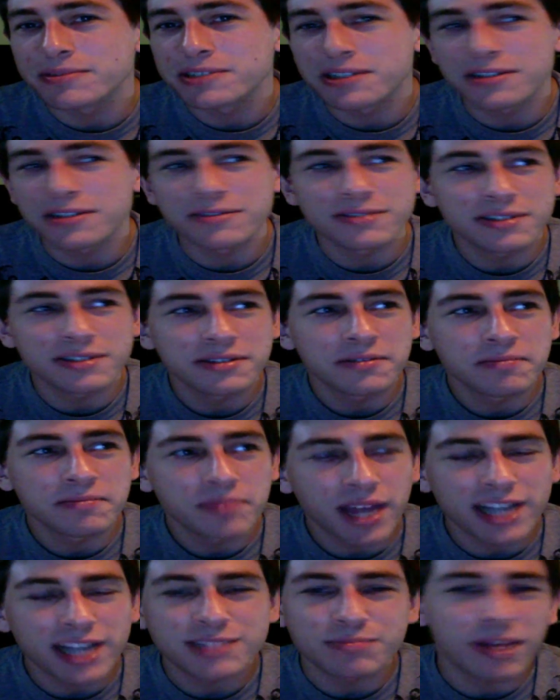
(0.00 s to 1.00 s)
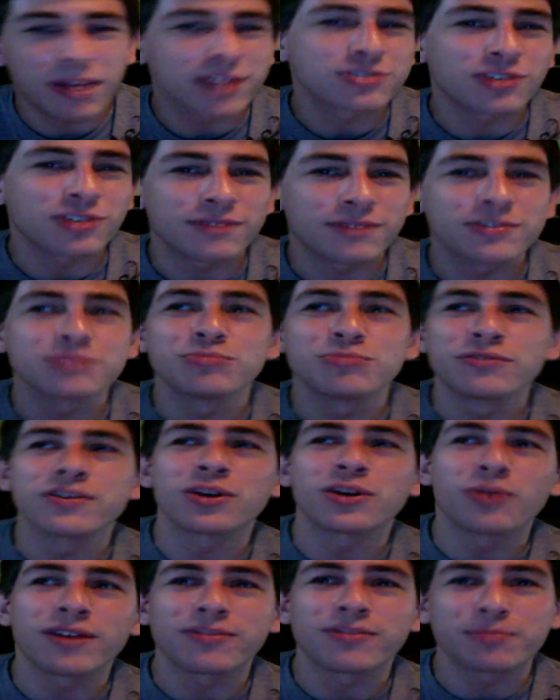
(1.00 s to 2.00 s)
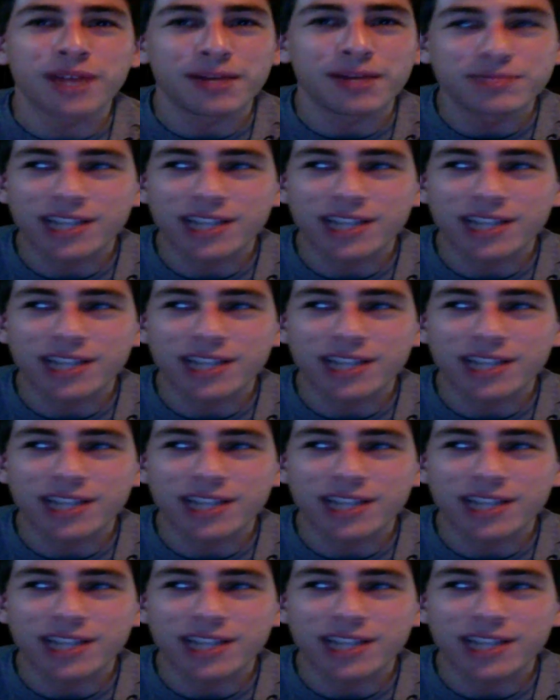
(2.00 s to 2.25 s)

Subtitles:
You know, Microsoft is moving away from games.